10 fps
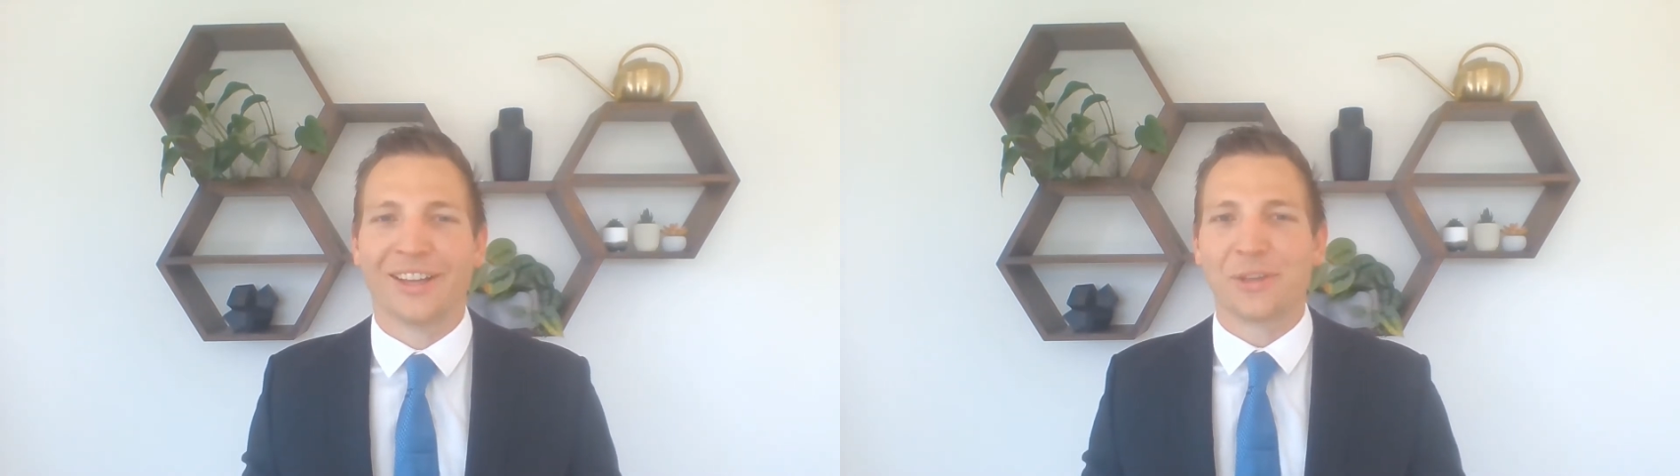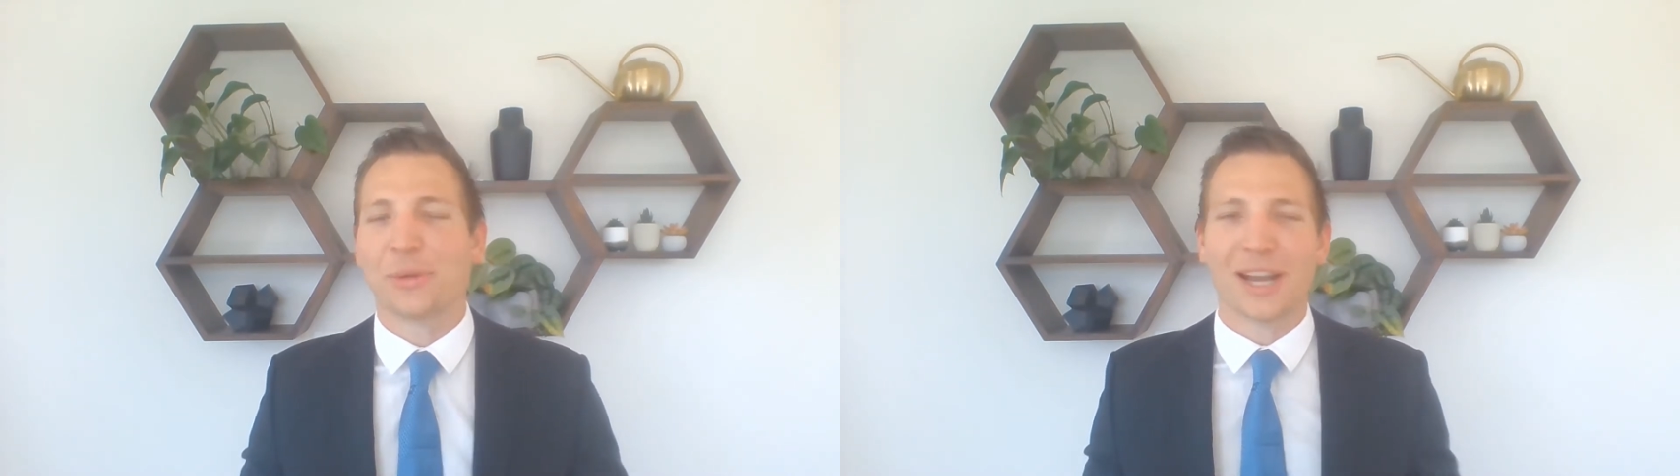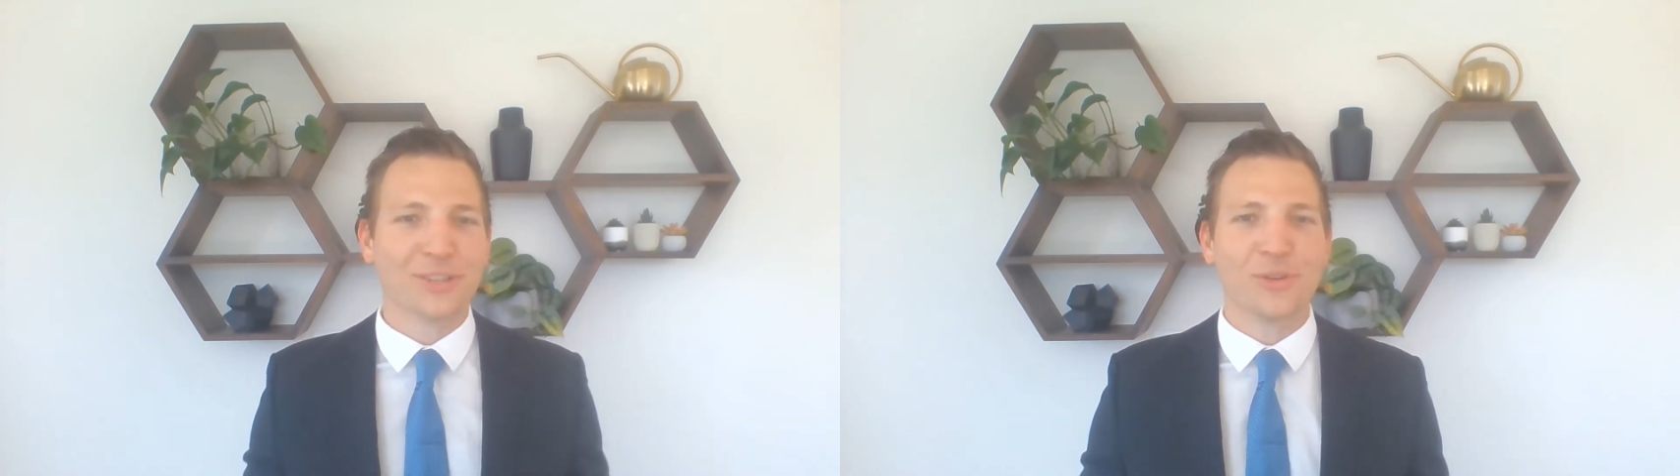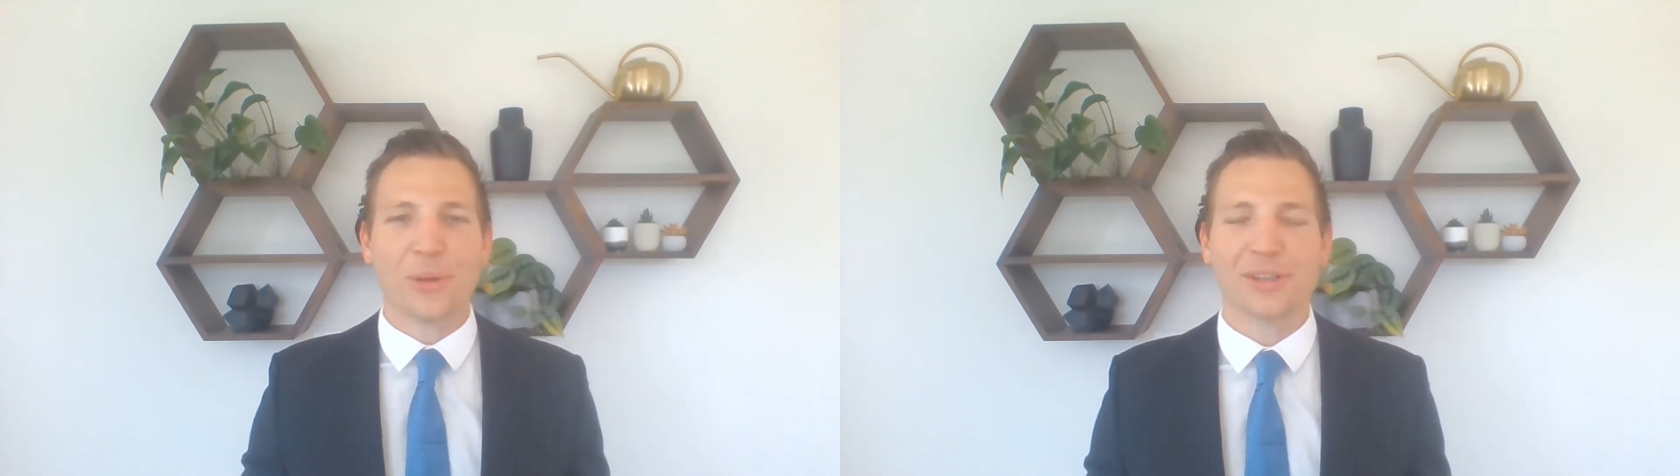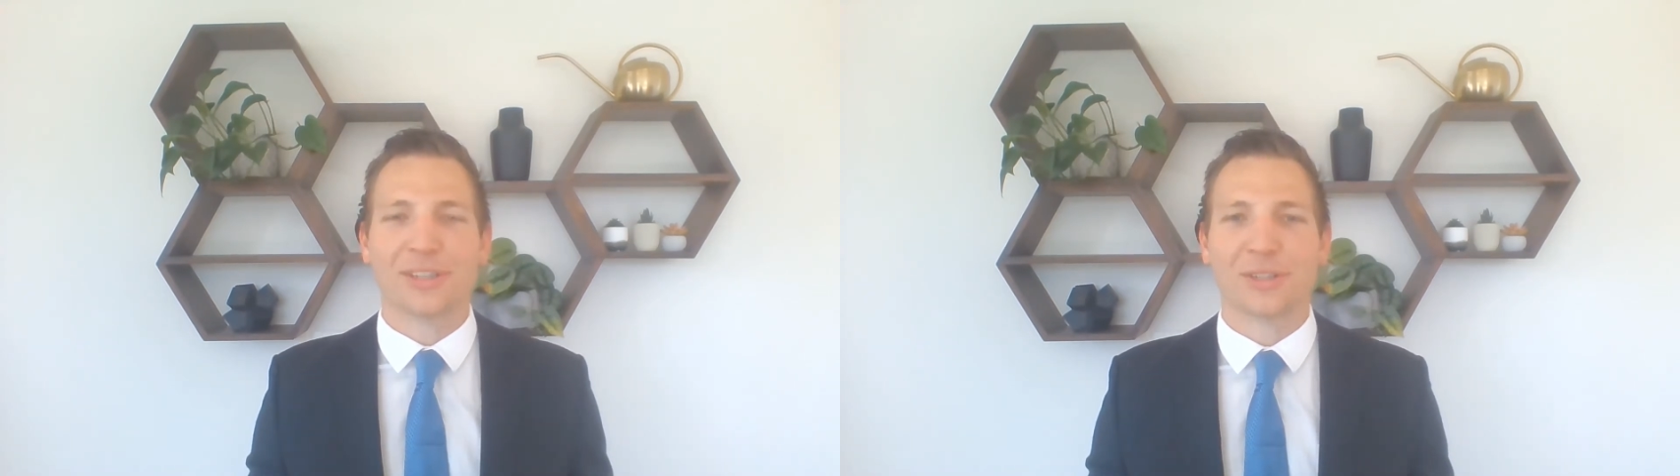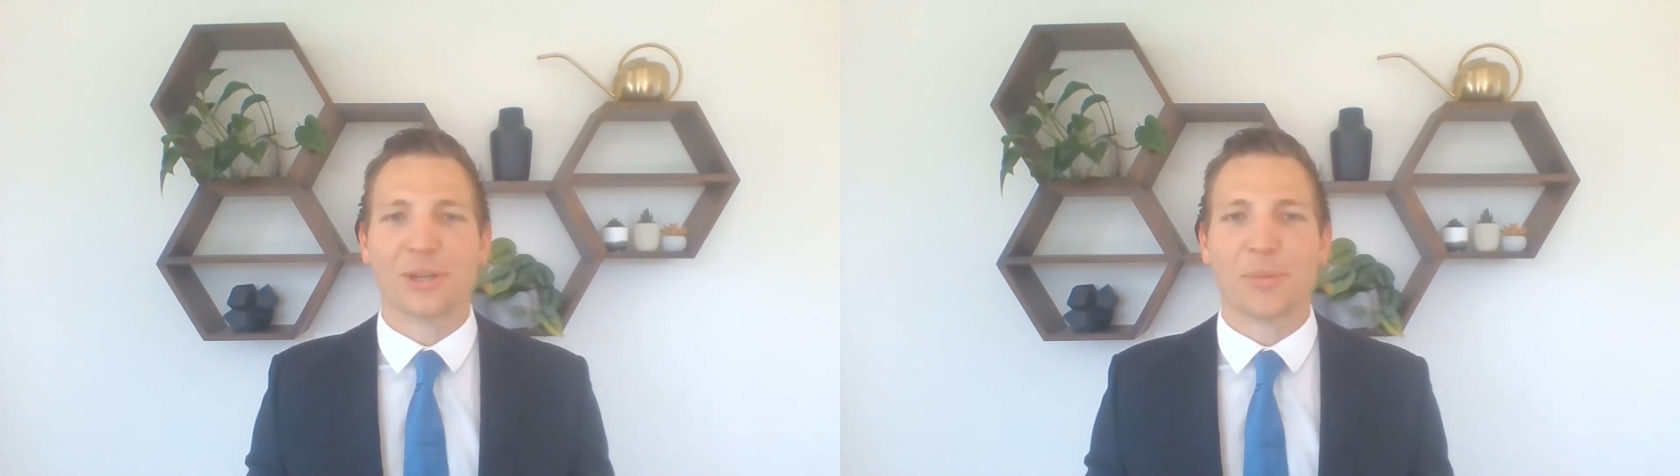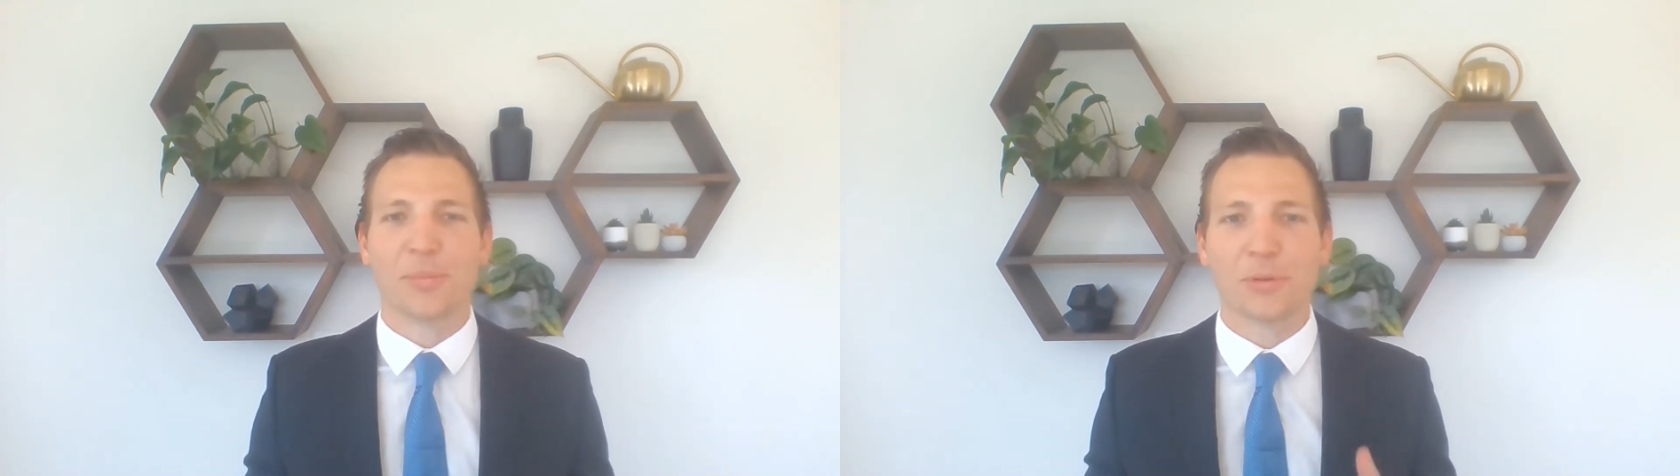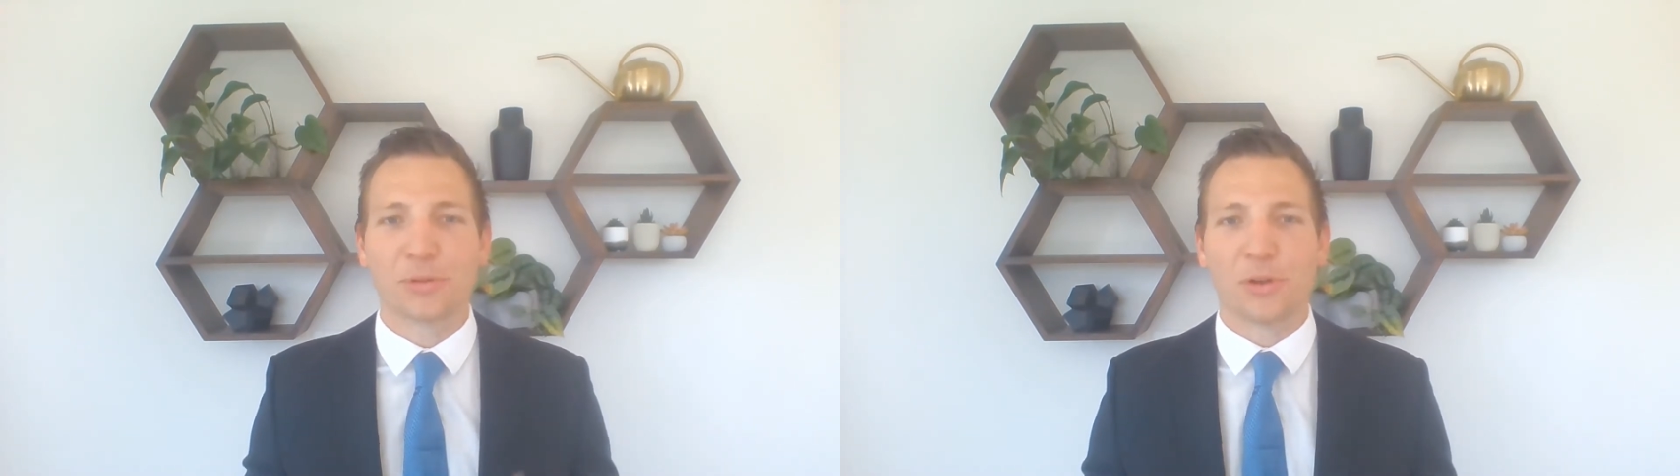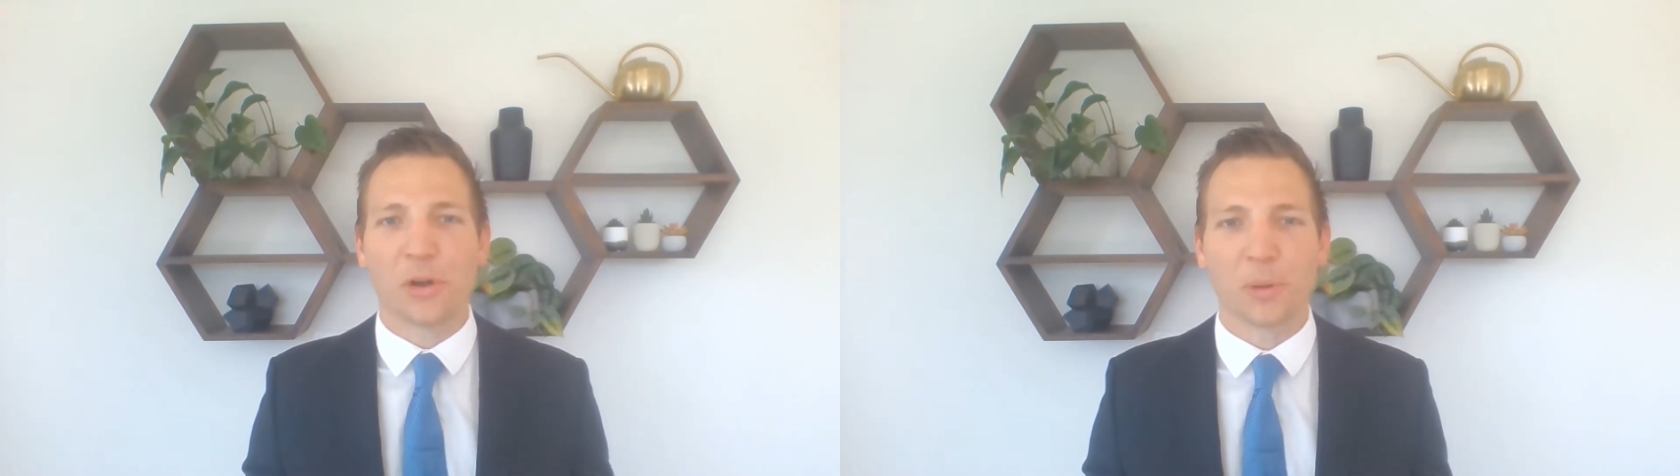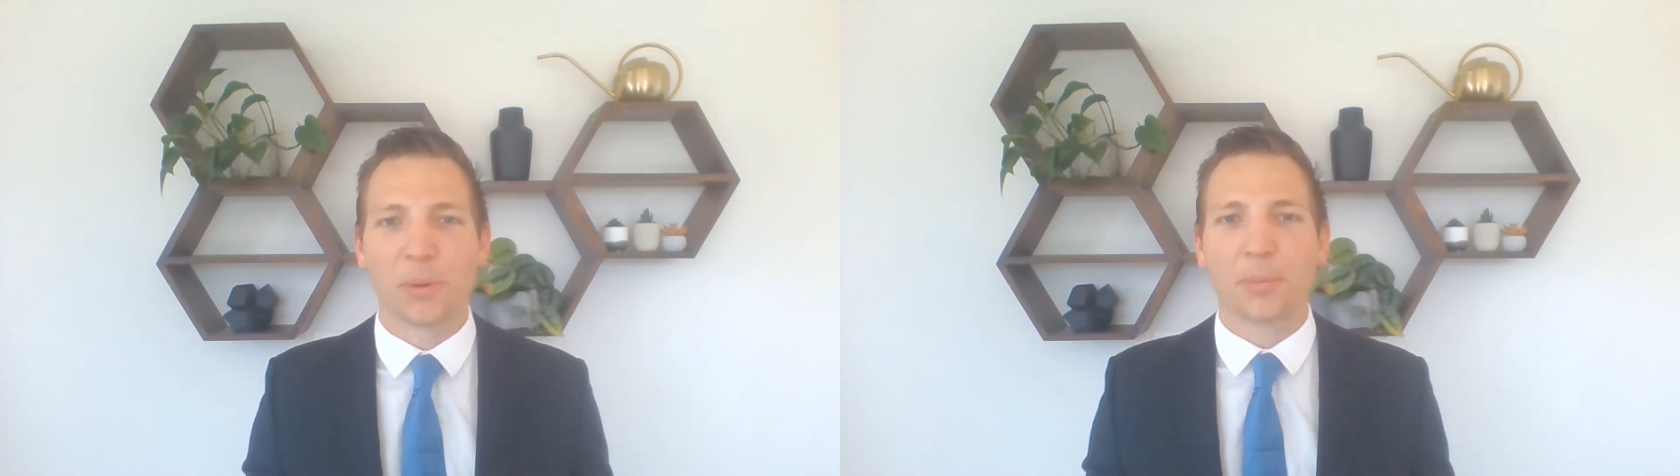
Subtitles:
You guys know these as some of the most notable